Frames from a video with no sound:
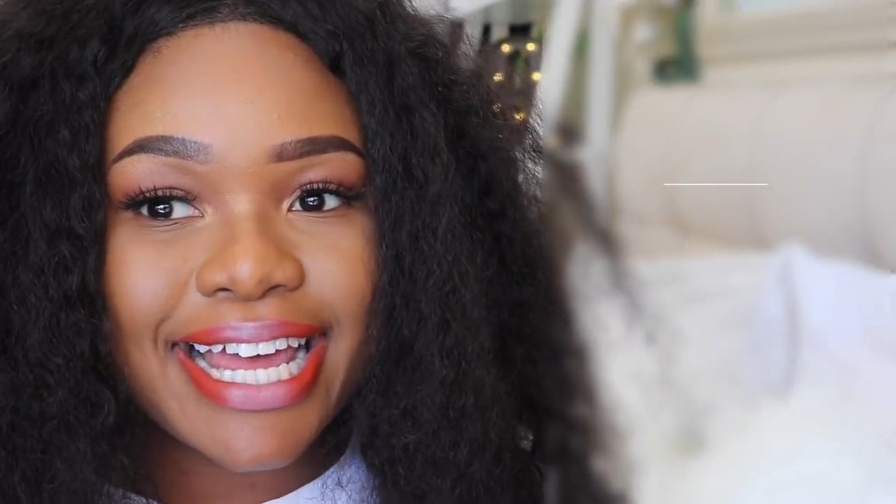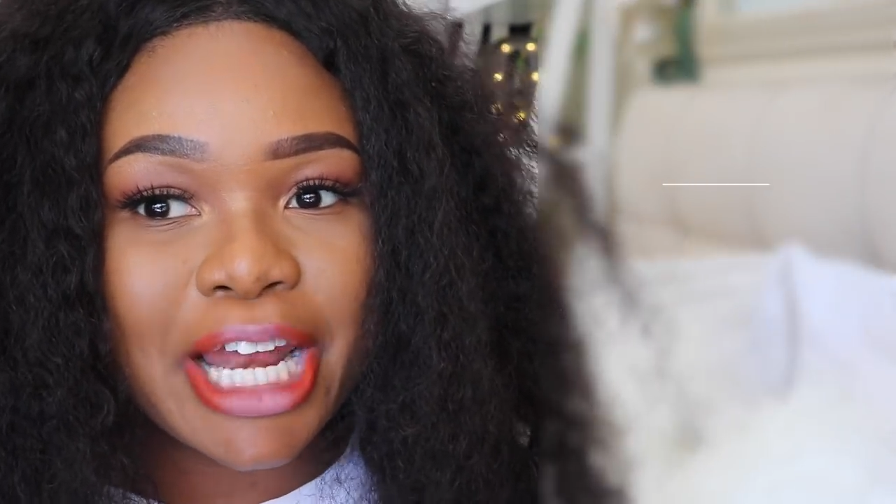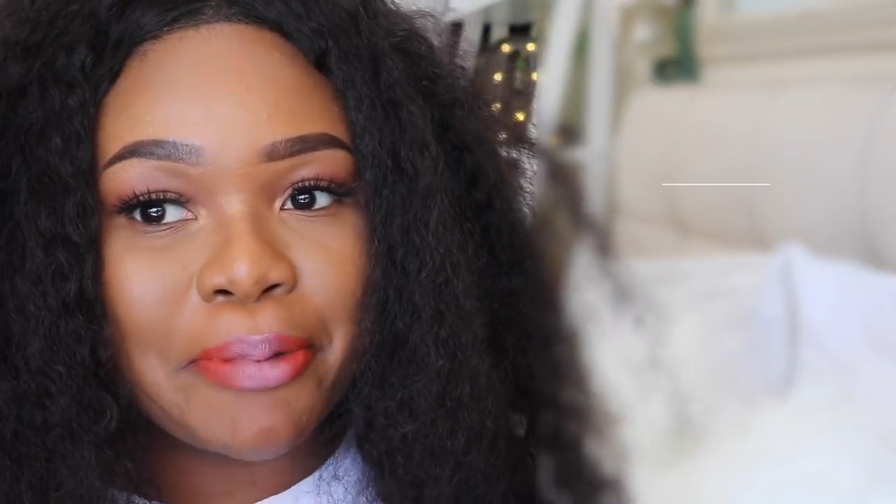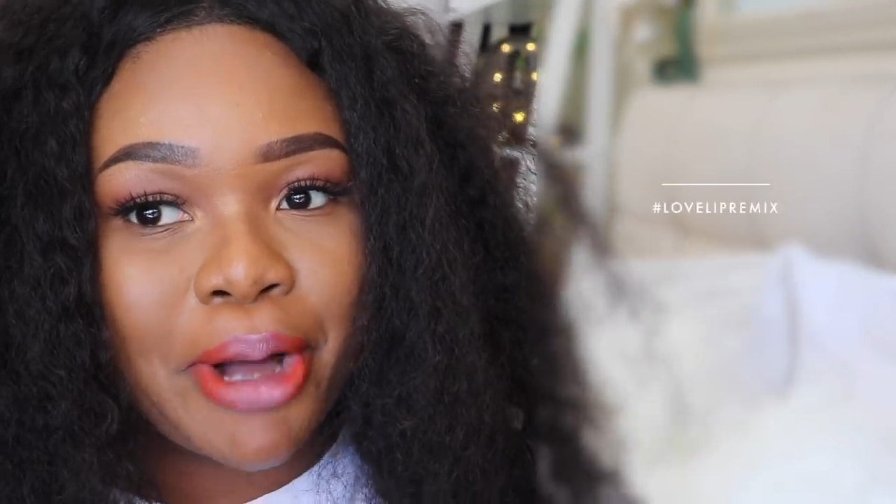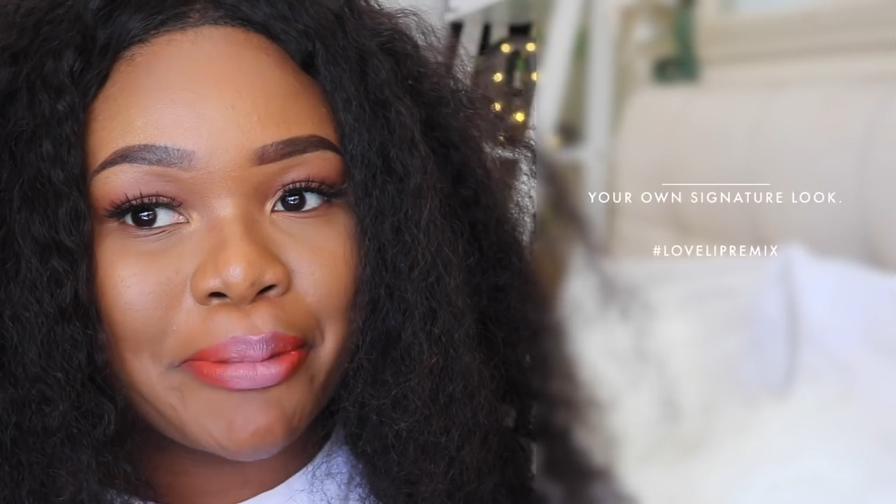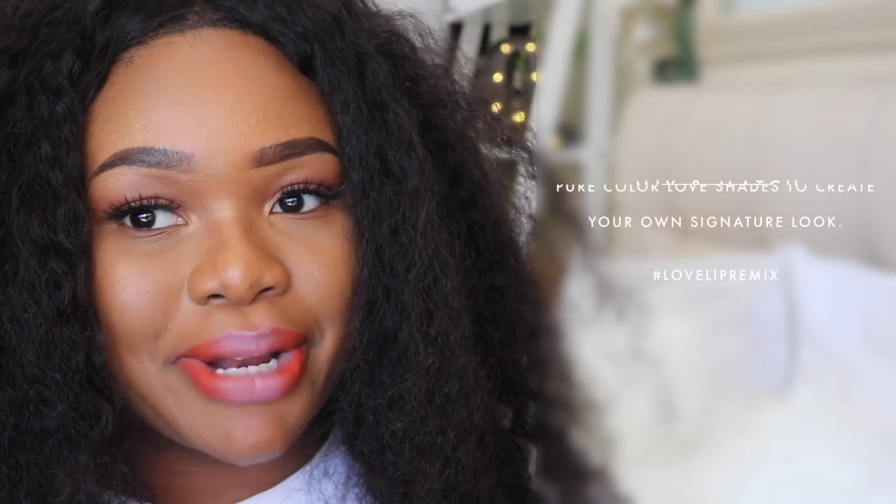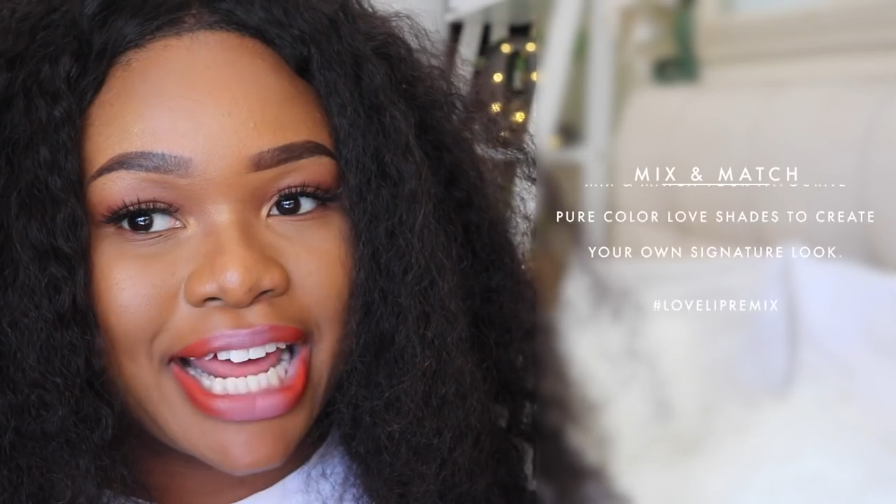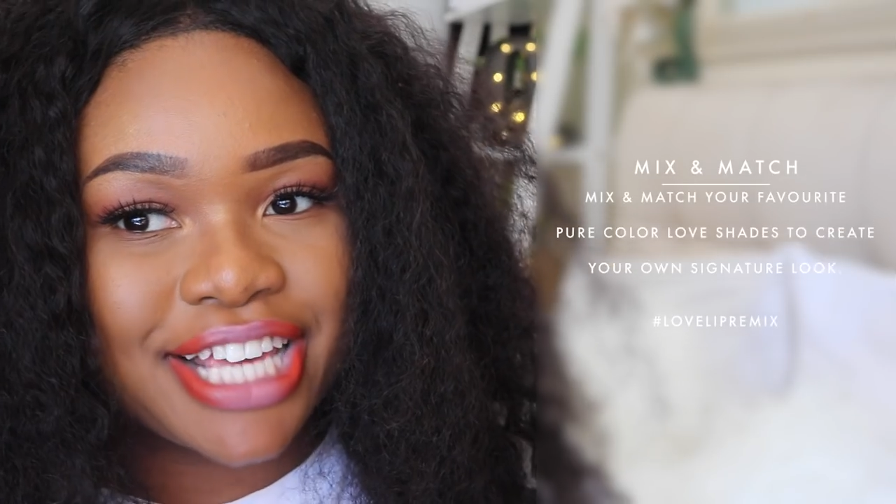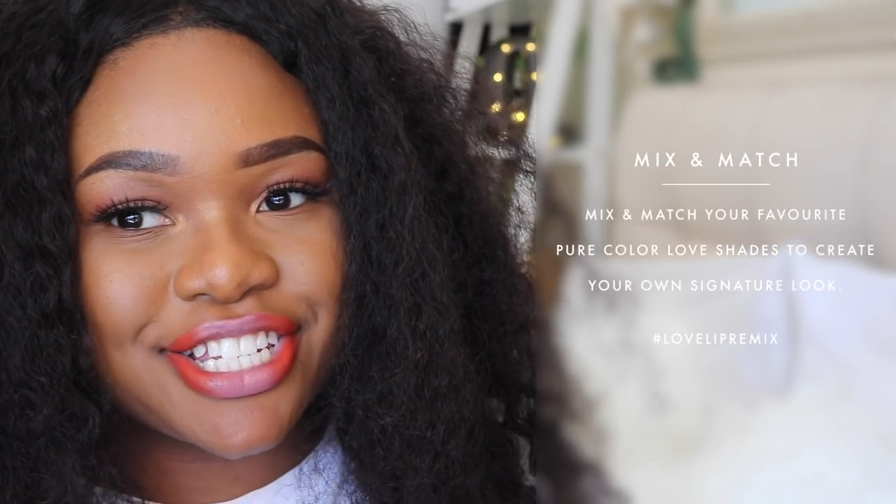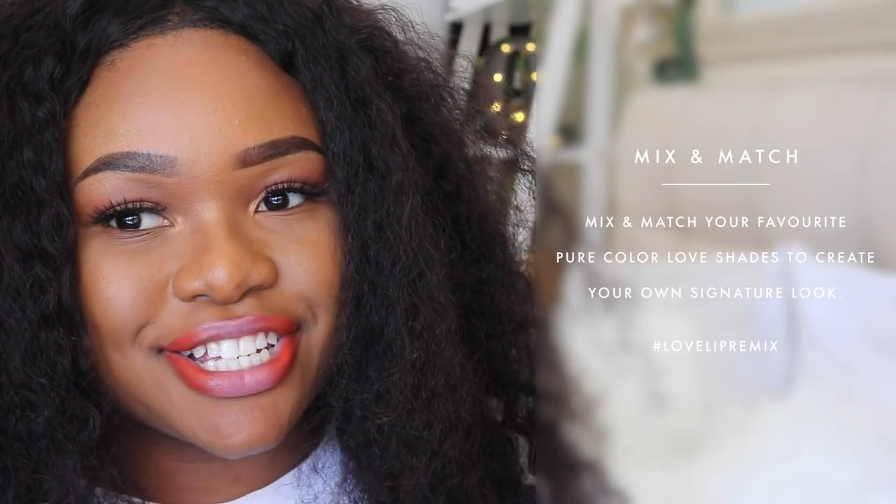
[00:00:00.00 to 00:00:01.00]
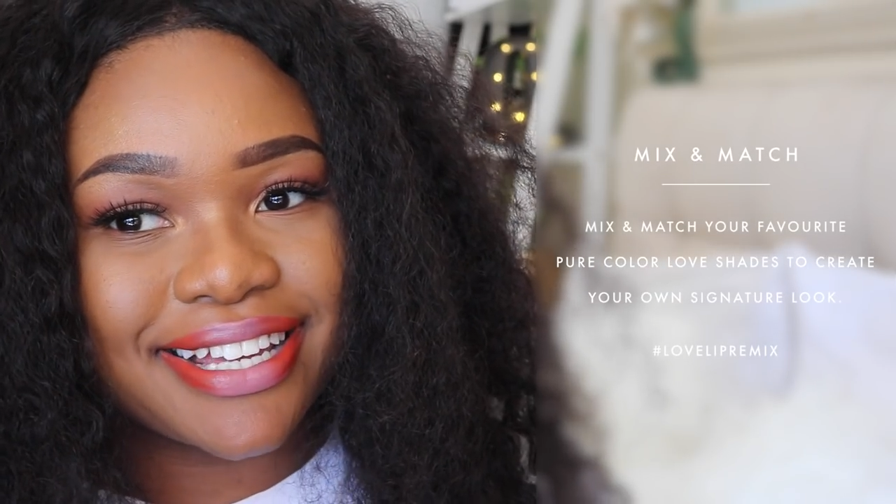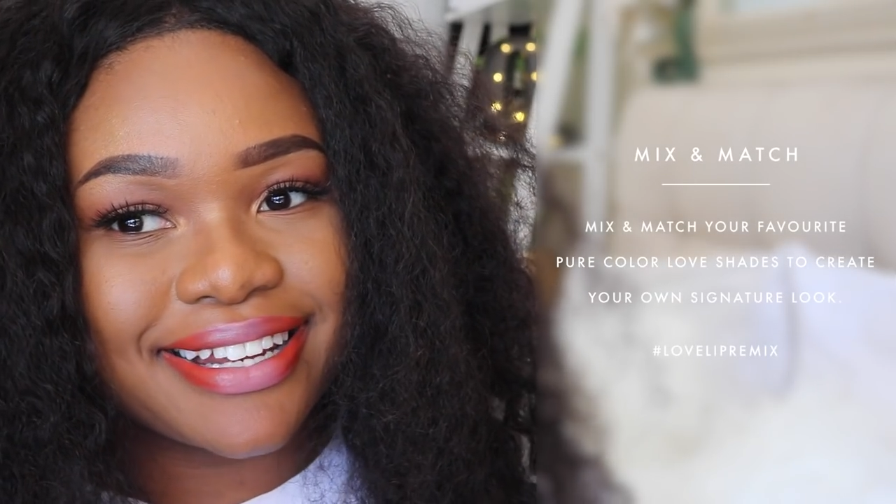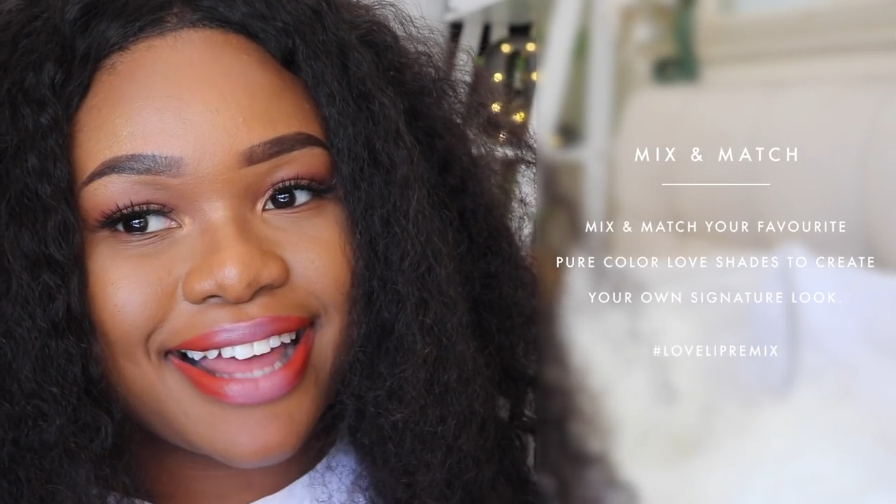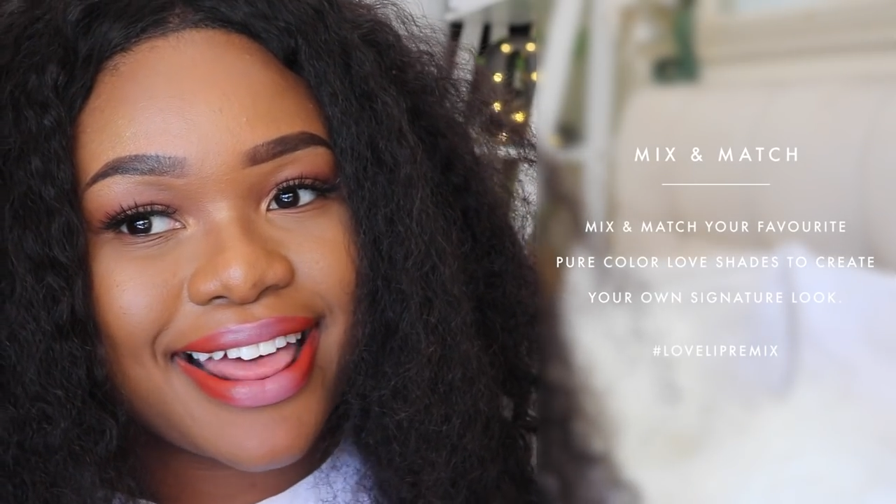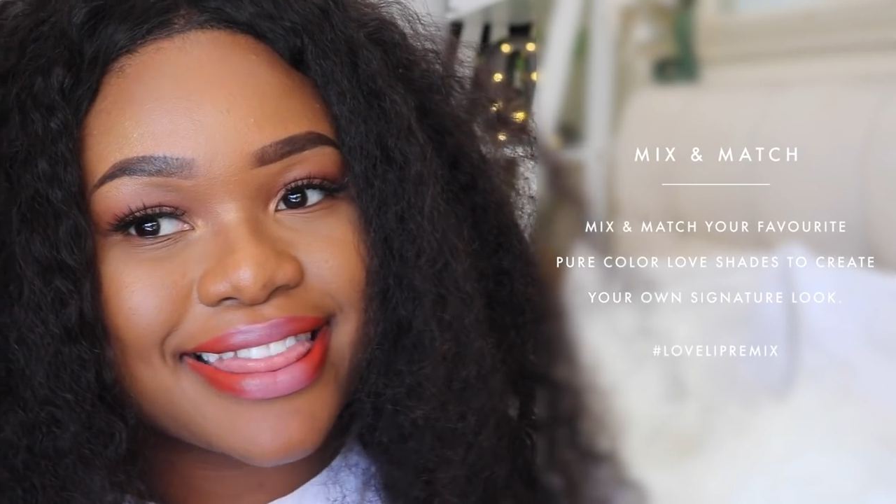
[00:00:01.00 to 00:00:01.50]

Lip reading: a lip combination